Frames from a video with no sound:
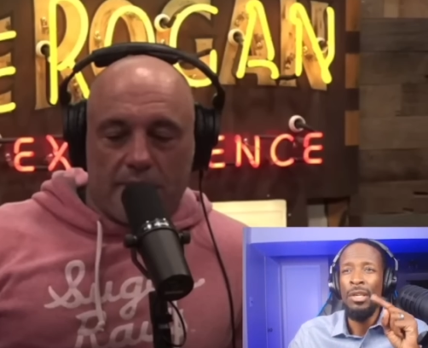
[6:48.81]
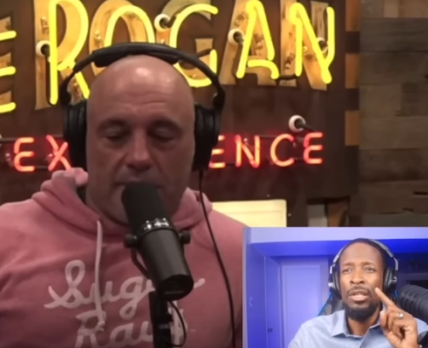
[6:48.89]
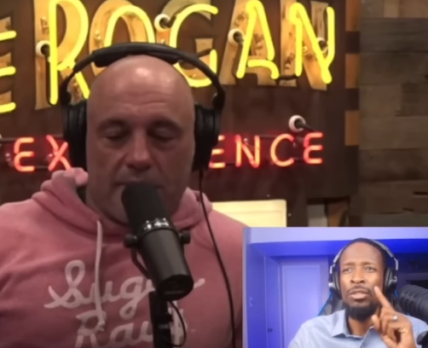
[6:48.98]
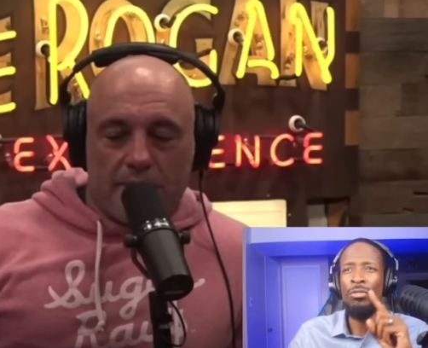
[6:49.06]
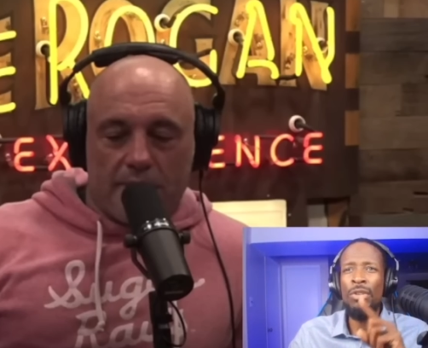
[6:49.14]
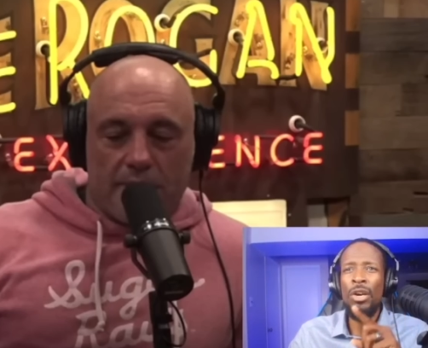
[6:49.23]

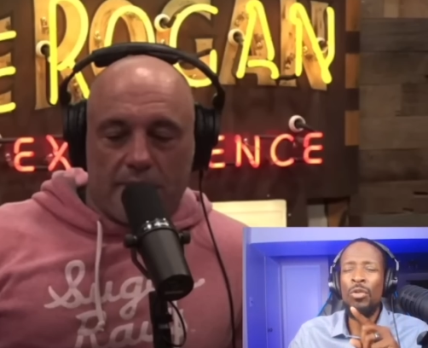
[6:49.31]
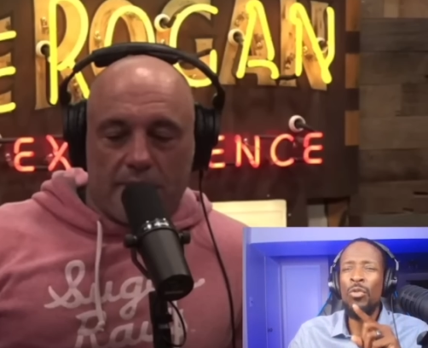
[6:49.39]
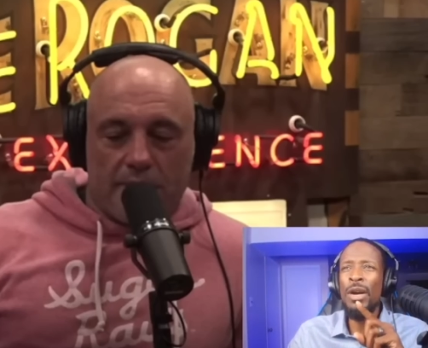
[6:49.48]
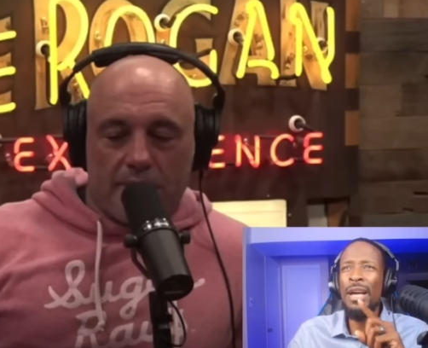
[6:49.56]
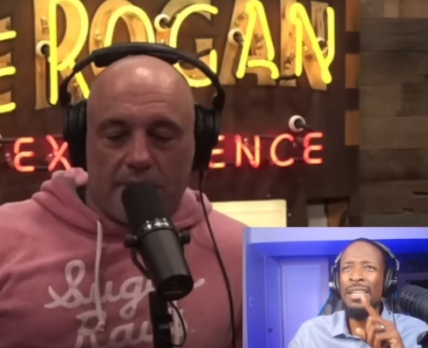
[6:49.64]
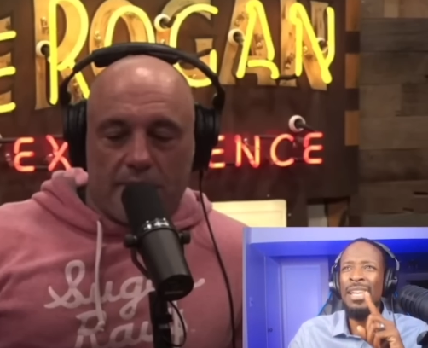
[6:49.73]
Speaker 1: You know
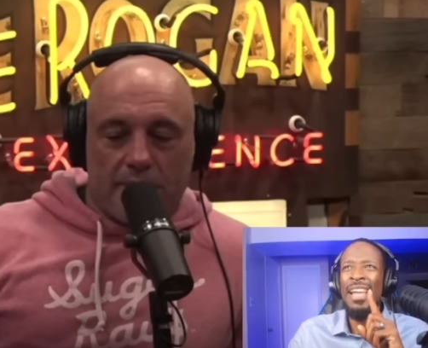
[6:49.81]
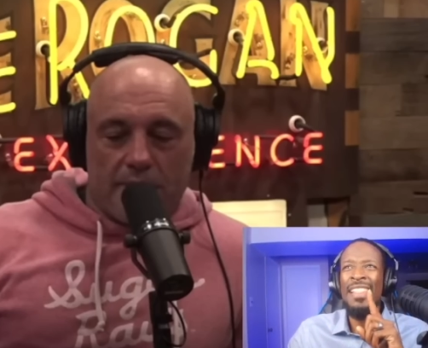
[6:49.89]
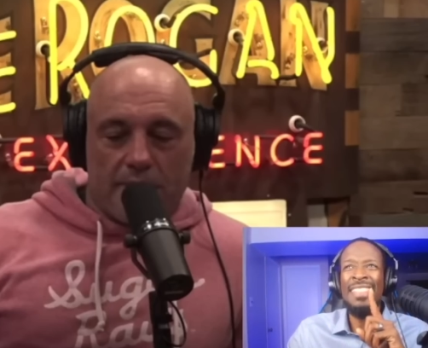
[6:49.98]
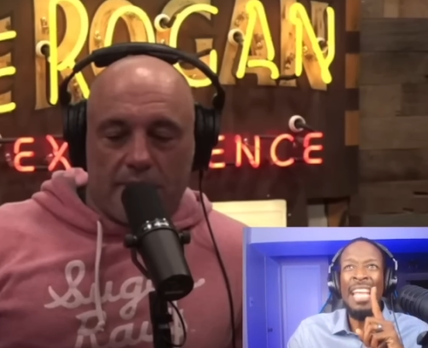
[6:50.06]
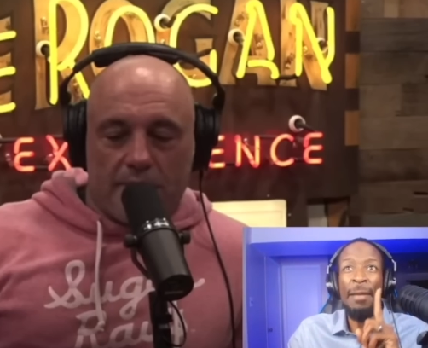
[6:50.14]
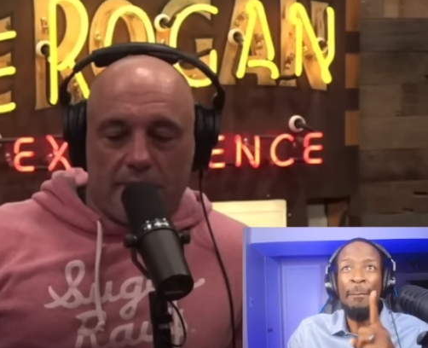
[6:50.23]
what?
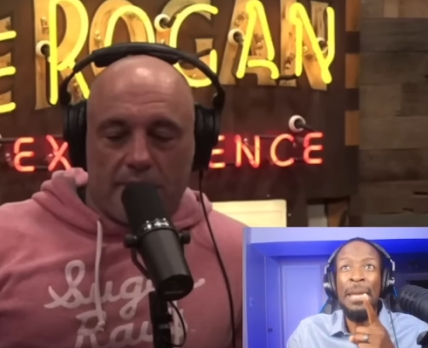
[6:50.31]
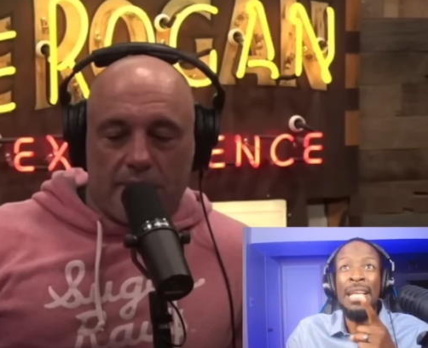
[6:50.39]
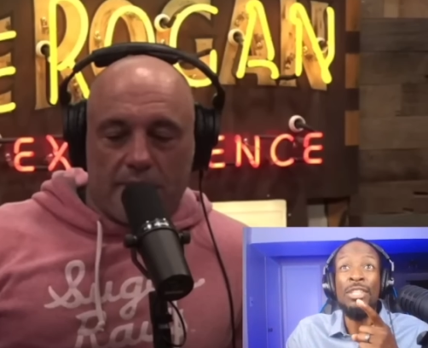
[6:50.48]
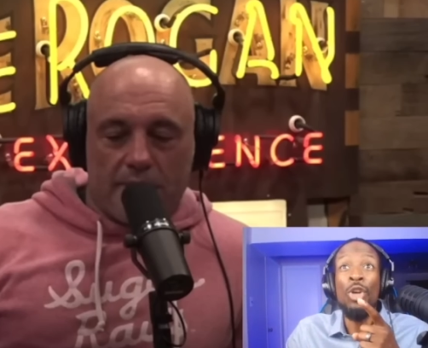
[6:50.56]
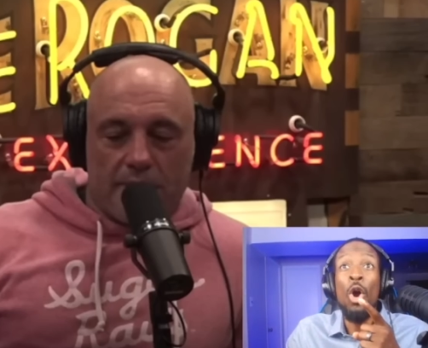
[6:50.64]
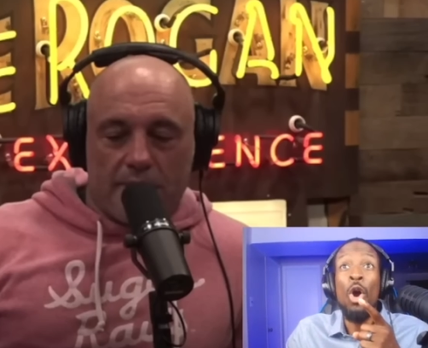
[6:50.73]
That
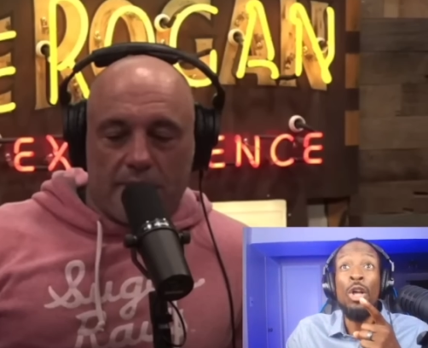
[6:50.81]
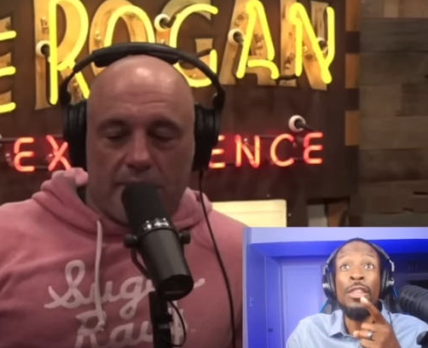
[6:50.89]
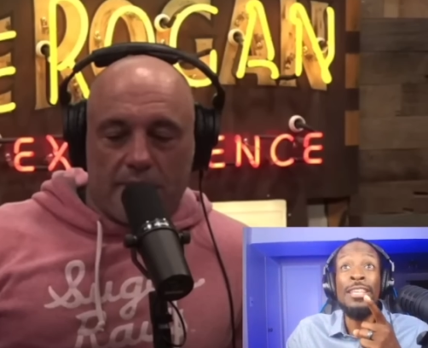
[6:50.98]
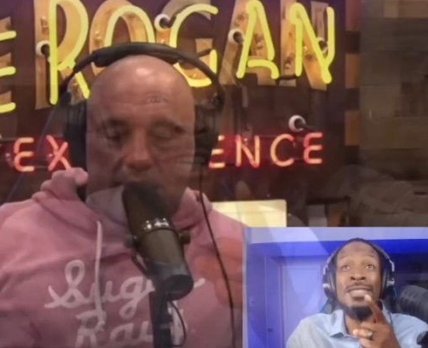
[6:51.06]
makes all the